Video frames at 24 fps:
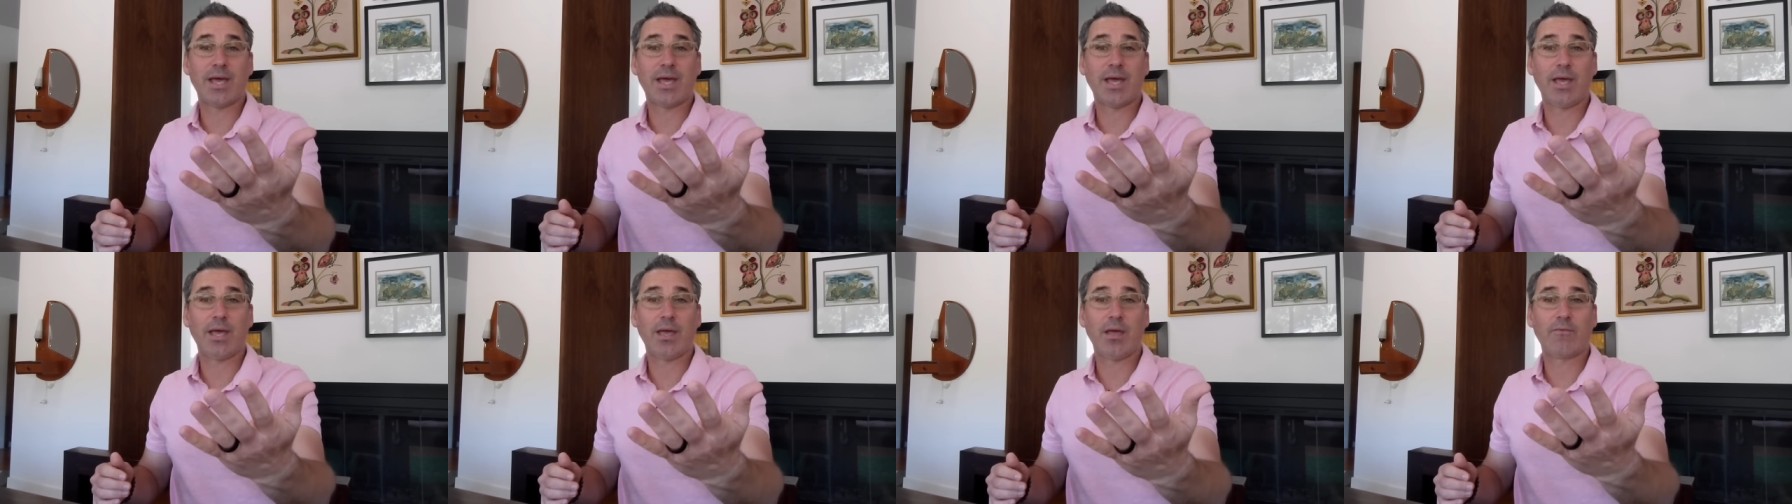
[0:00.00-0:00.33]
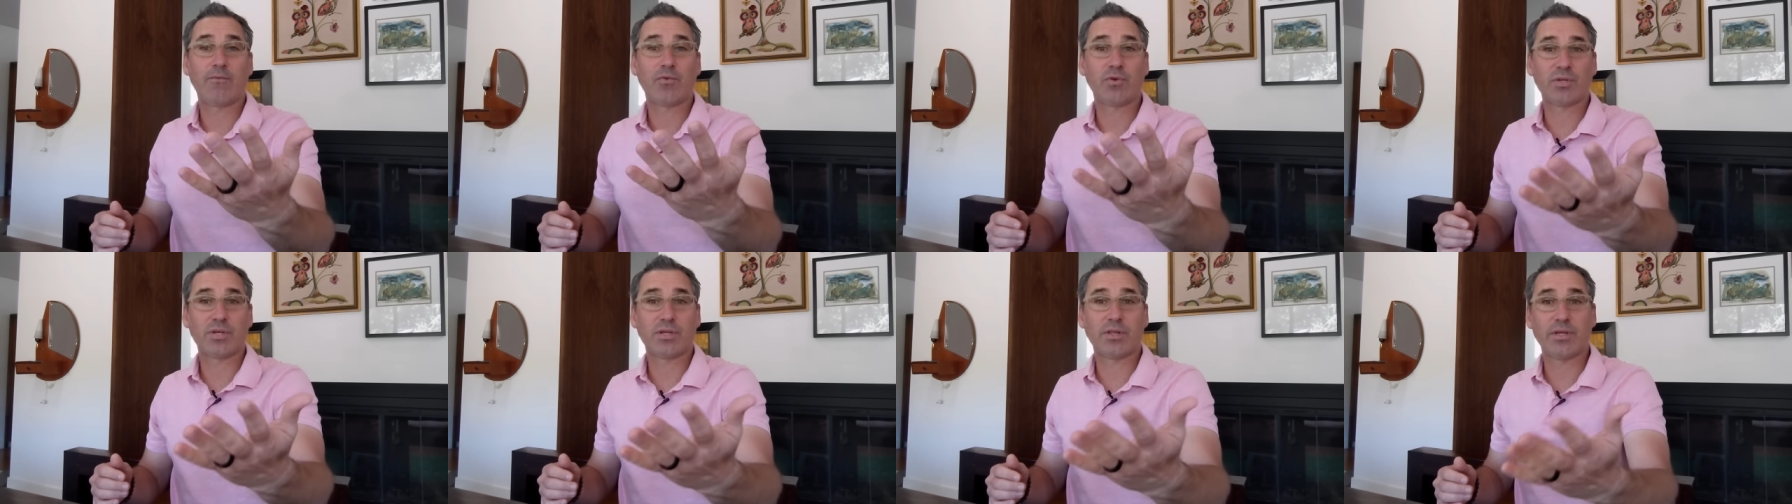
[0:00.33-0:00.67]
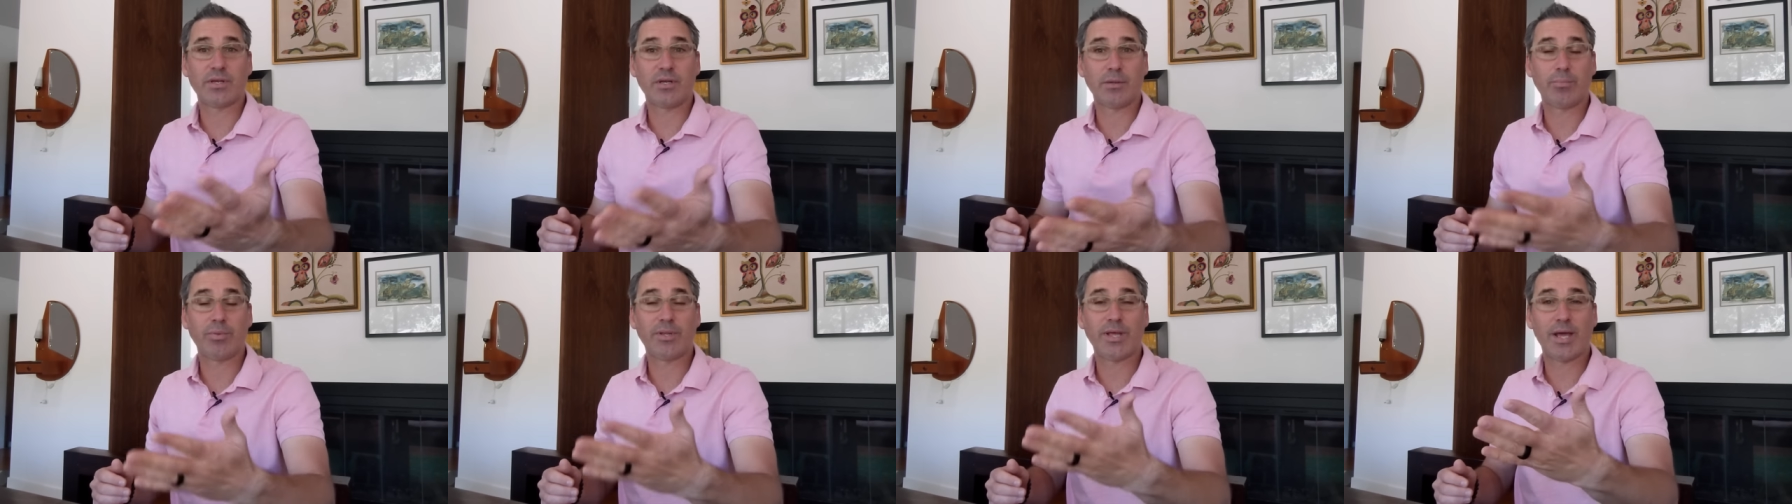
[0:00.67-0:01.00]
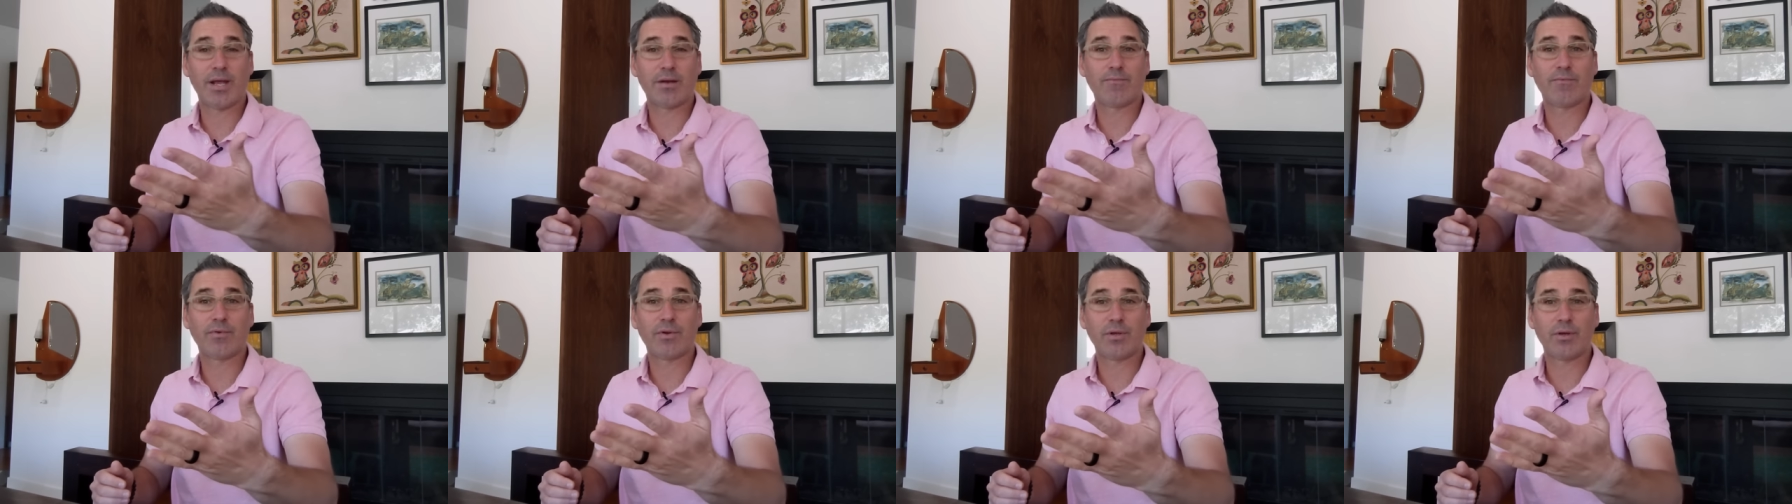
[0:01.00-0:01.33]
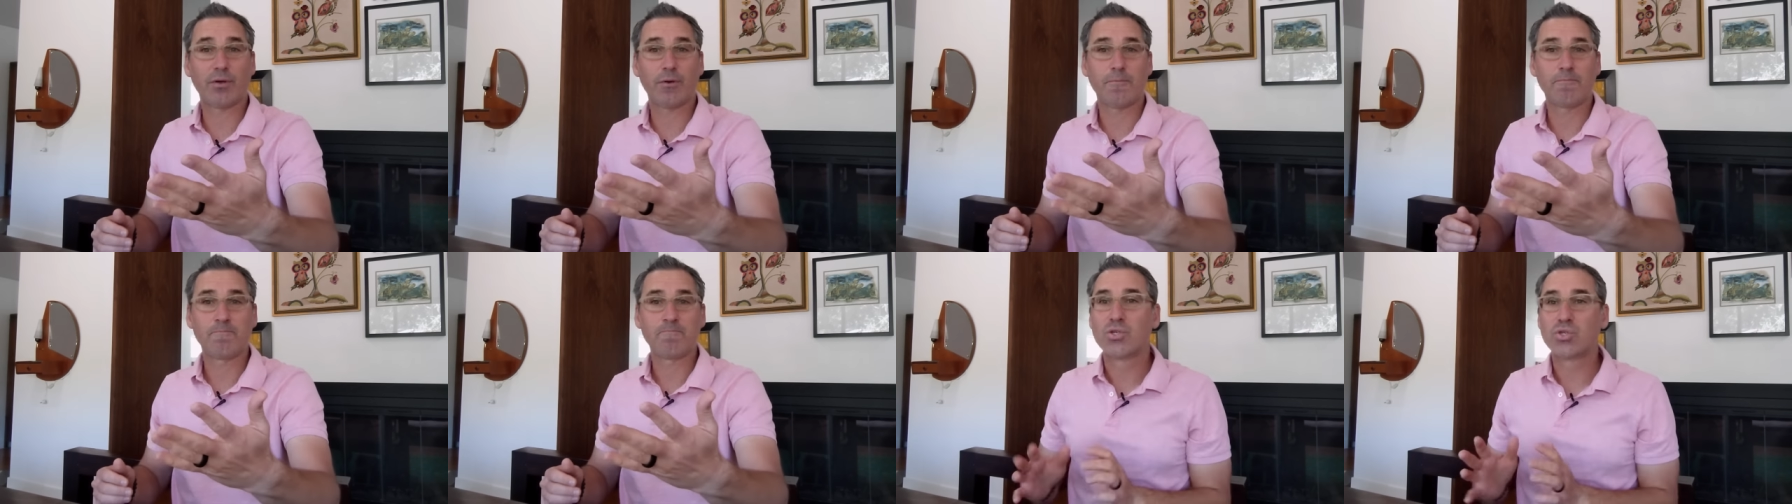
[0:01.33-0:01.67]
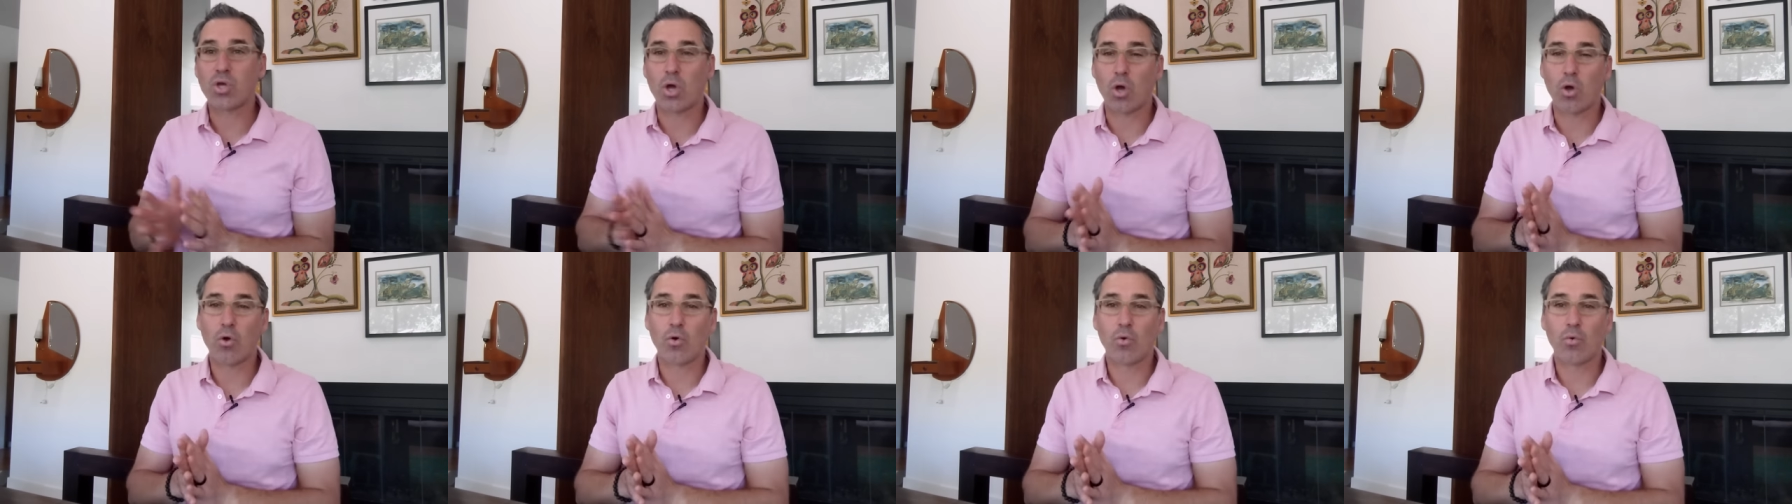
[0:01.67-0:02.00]
a fertility plan for you.
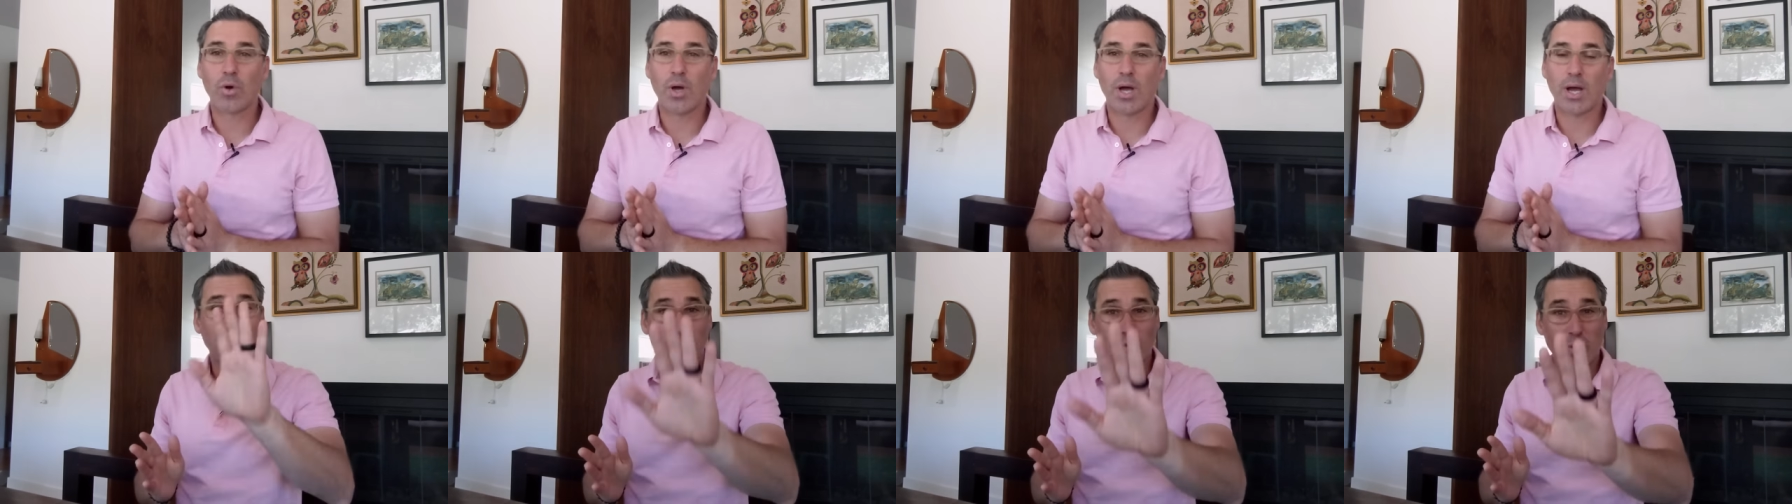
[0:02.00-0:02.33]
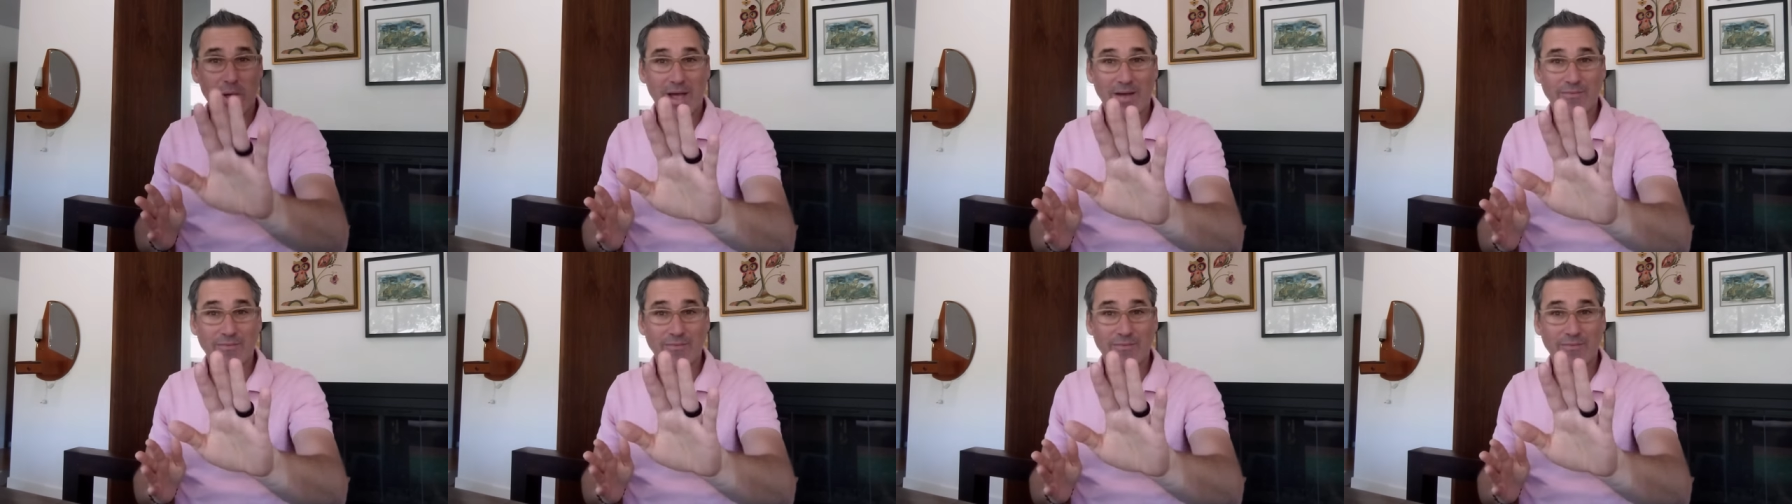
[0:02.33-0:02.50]
So you